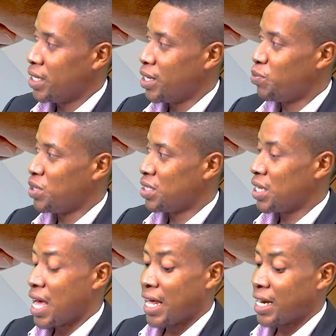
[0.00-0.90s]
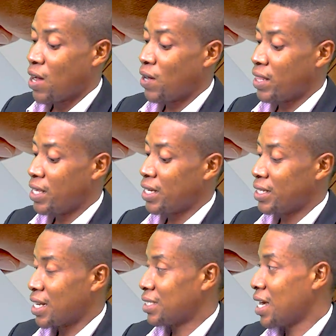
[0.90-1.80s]
The APC. And now I think
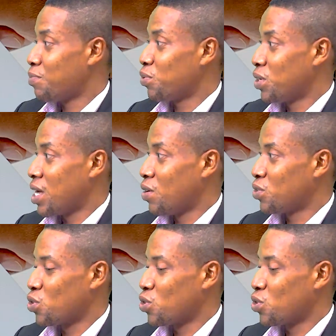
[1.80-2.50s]
it has happened now.